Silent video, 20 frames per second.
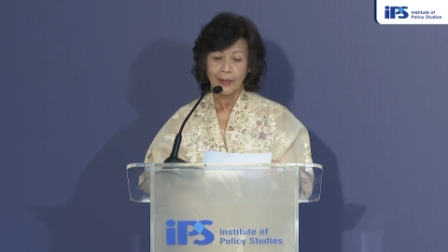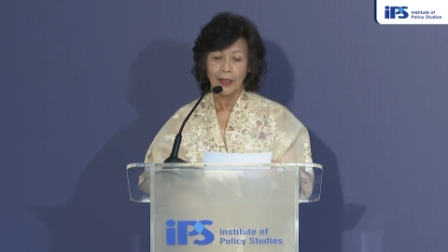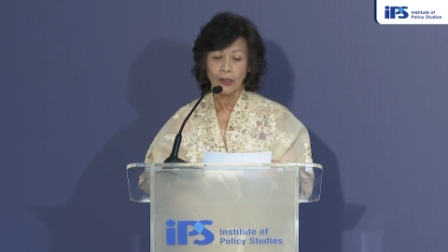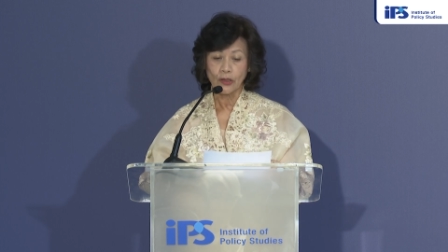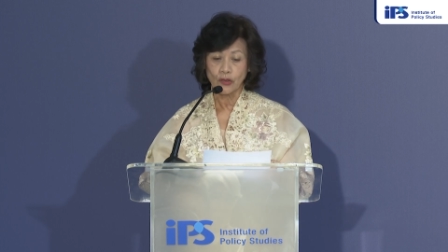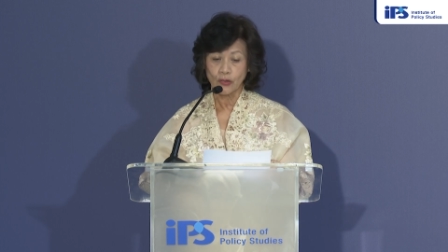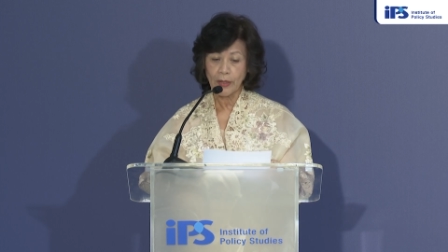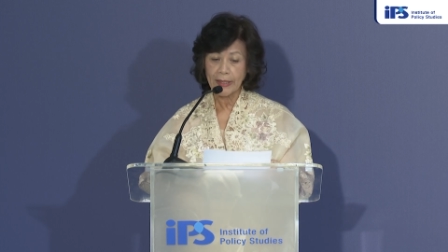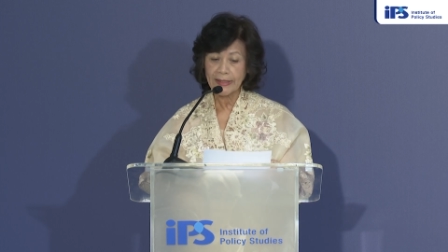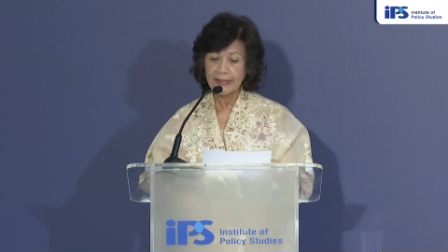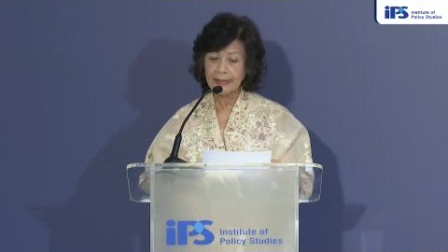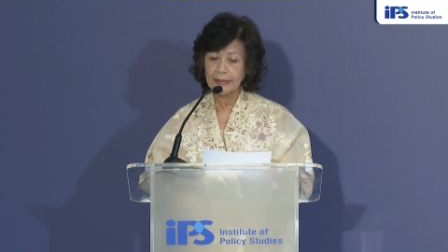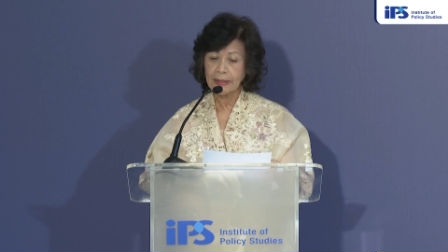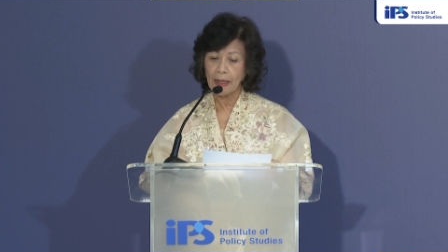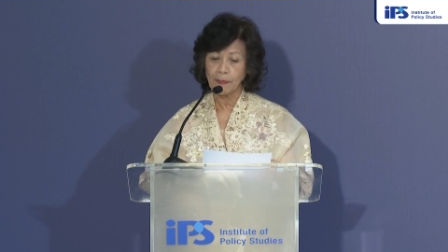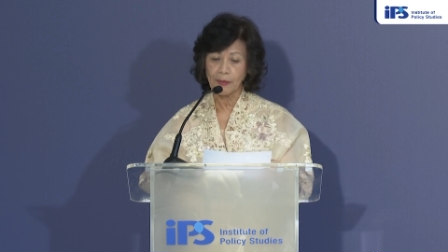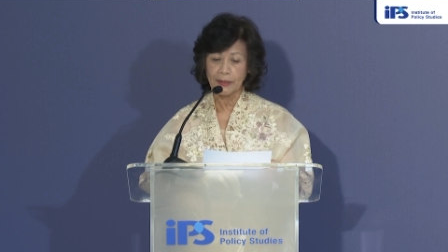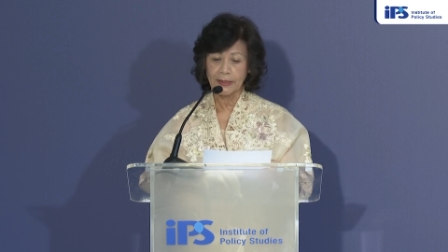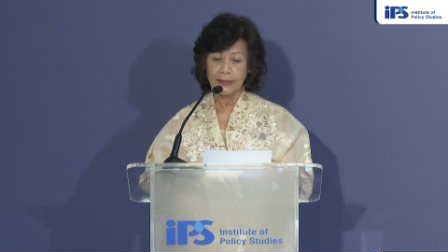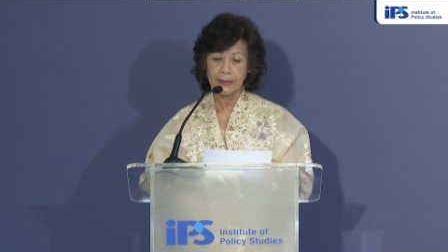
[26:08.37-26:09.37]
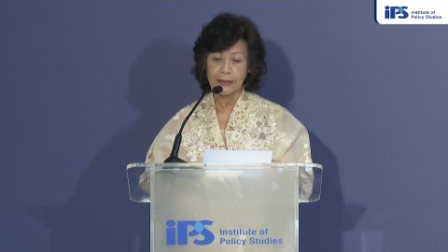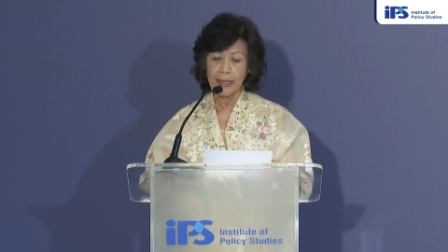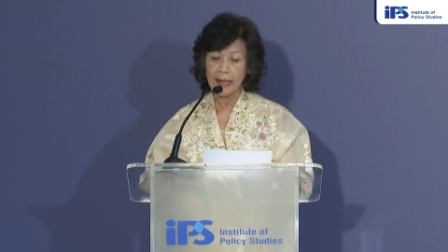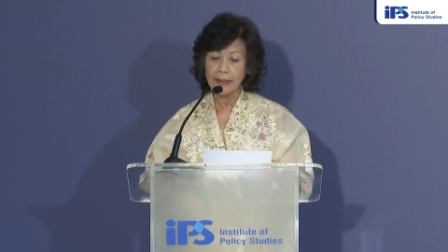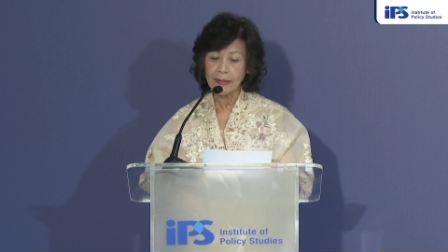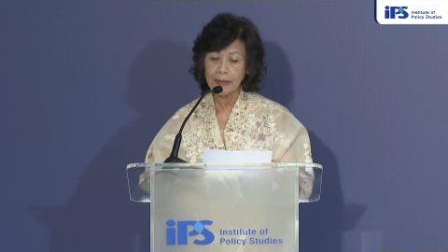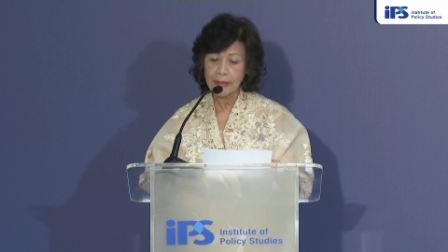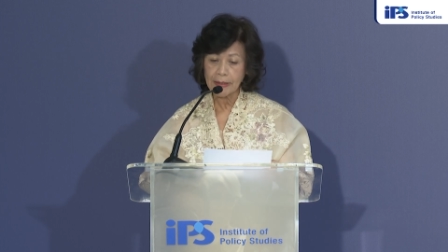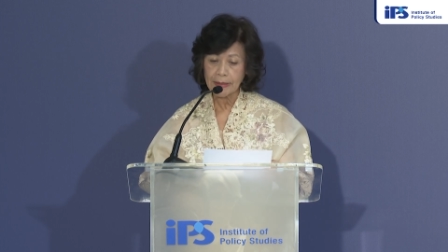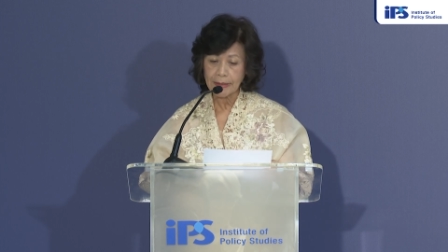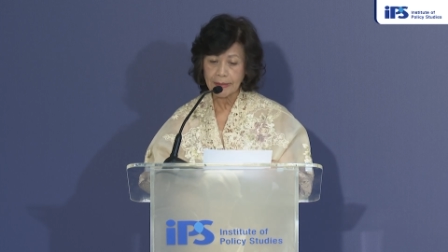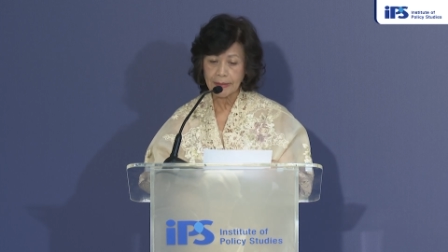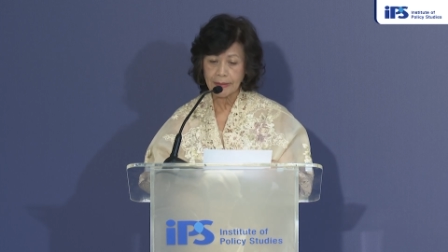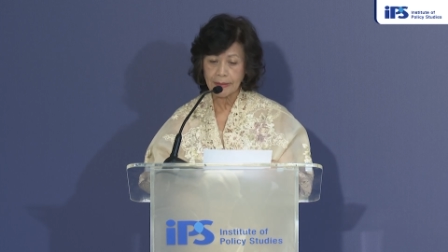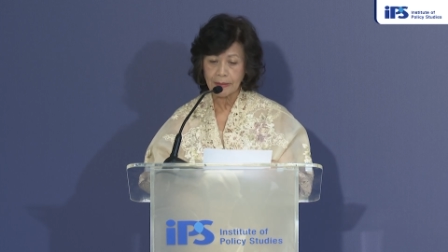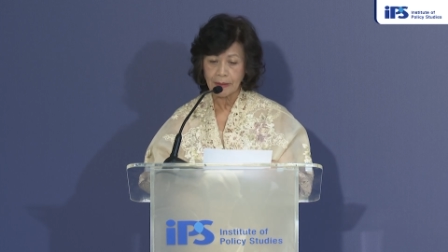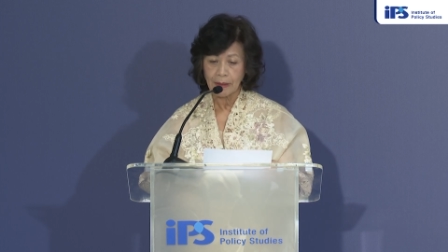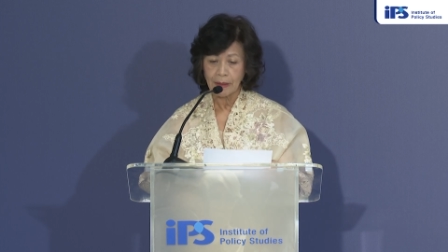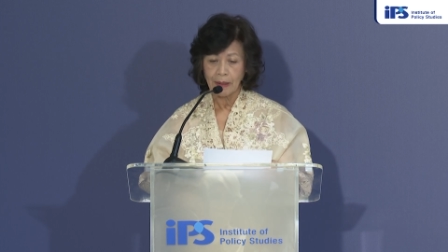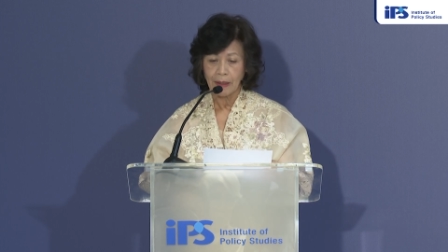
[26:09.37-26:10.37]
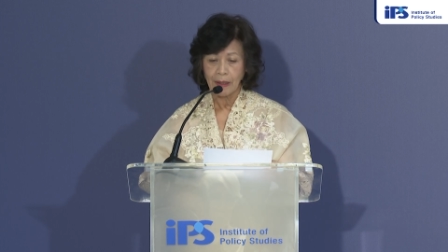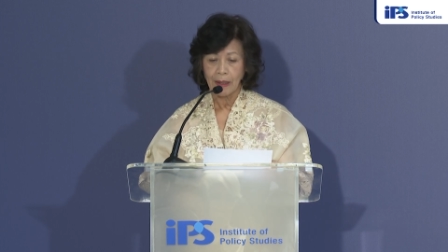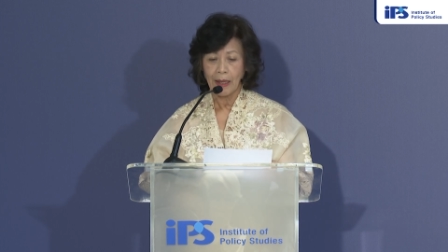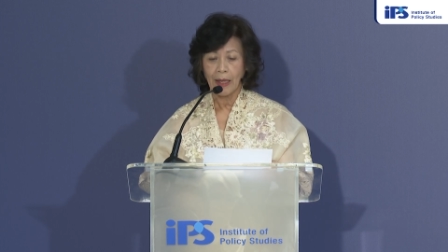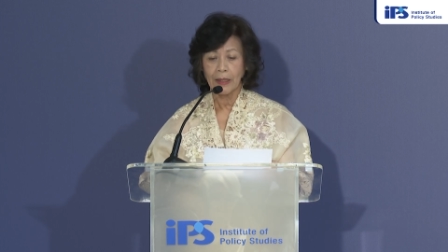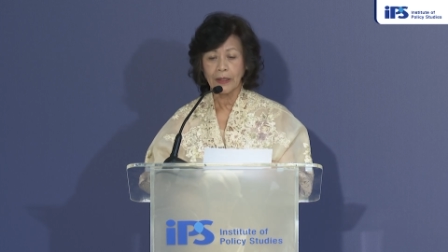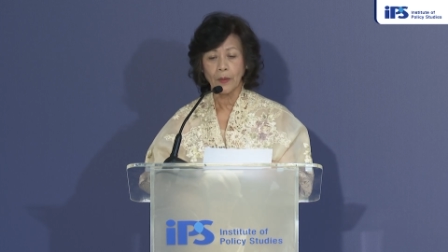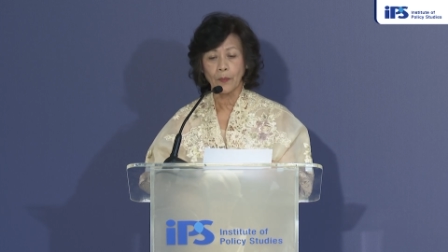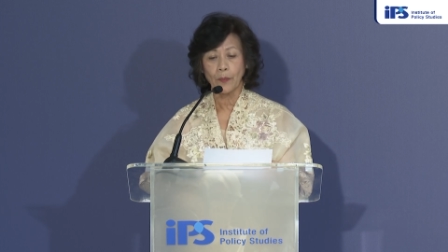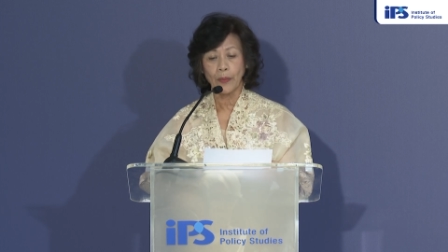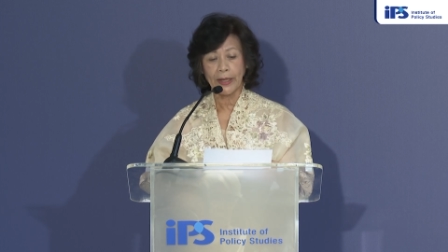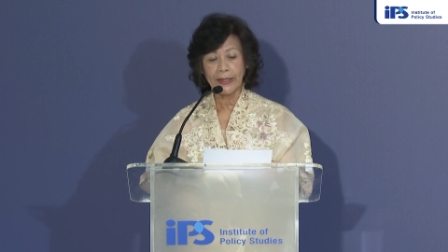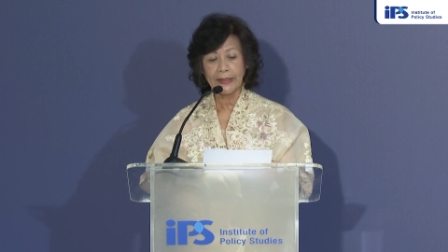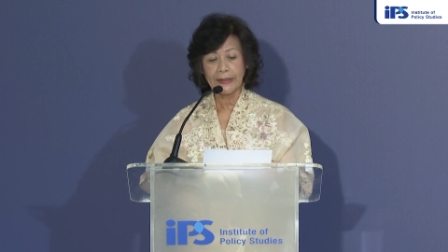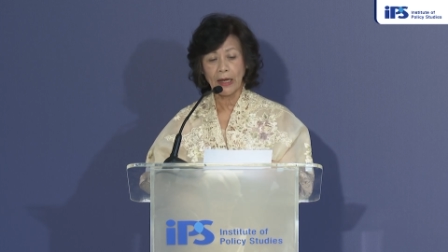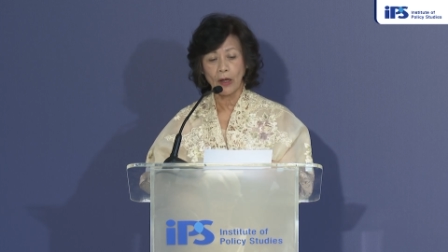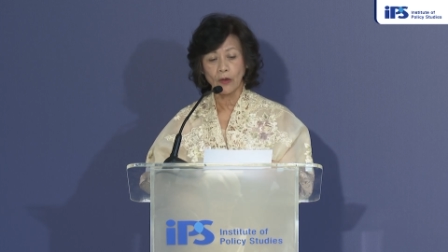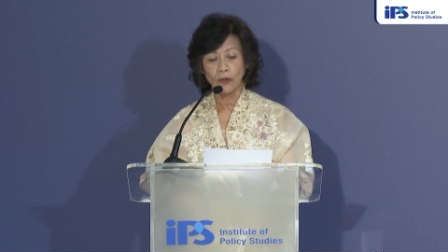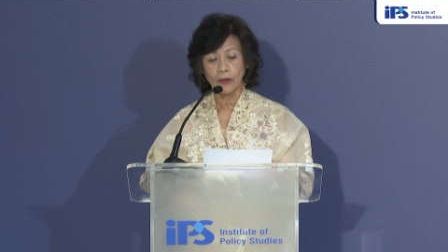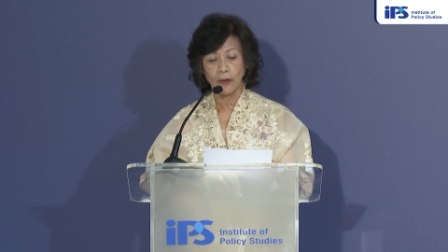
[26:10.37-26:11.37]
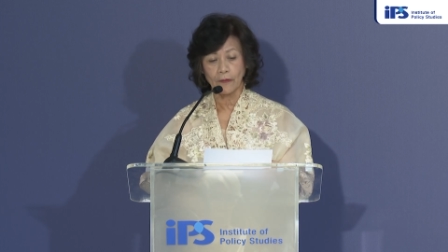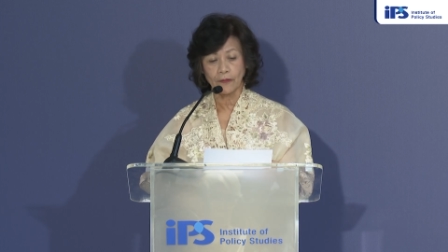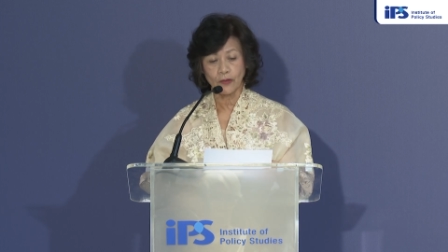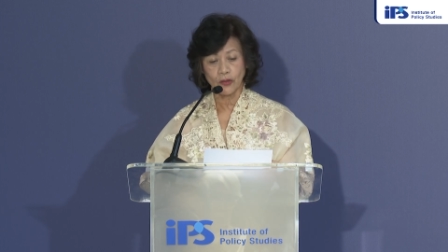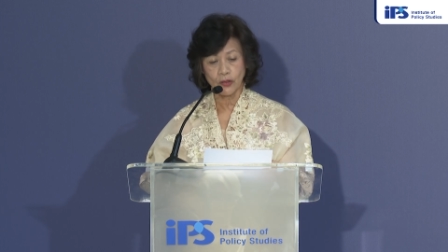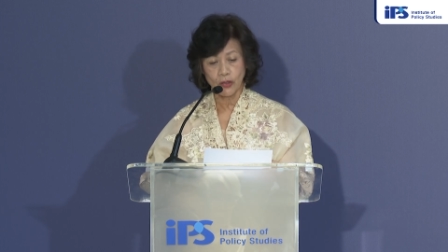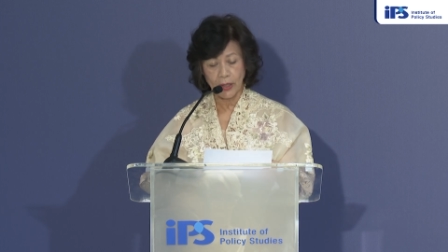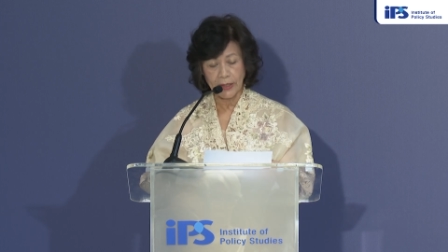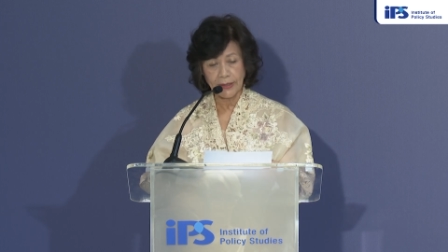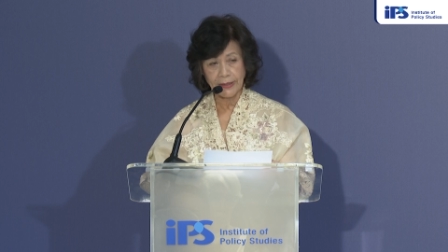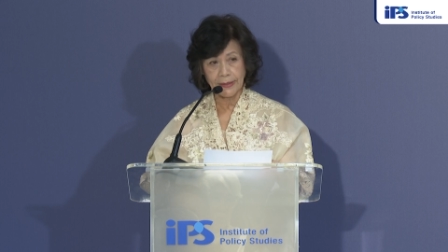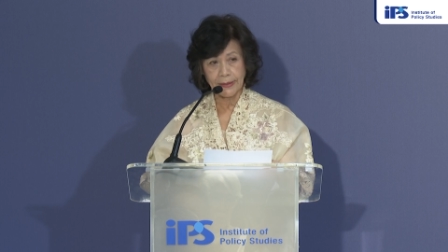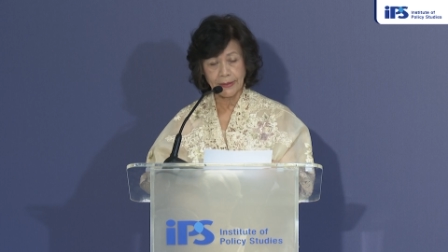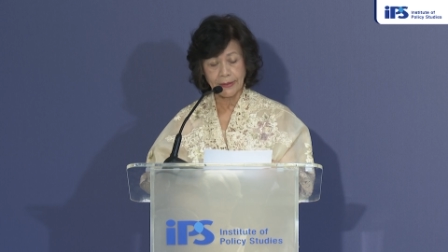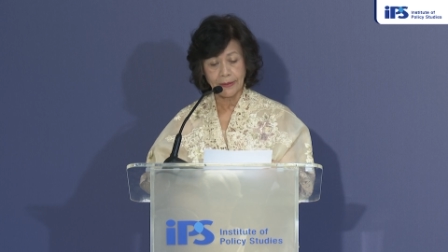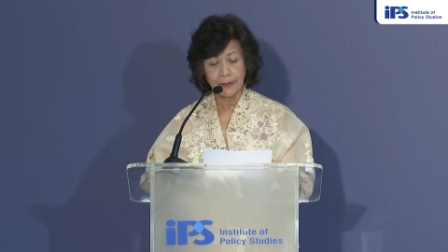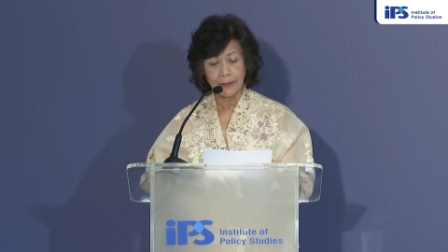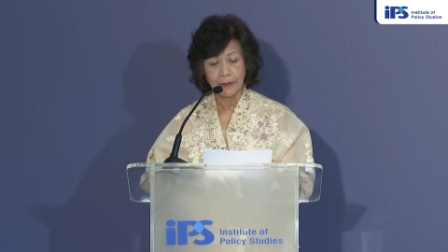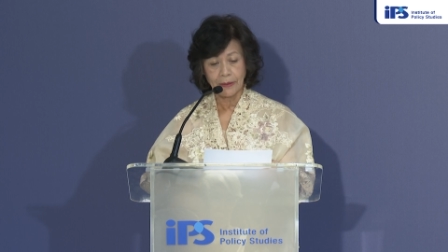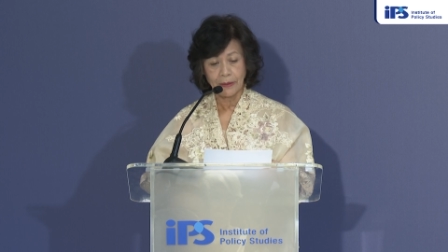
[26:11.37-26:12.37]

address double standards, and the breakdown of trust,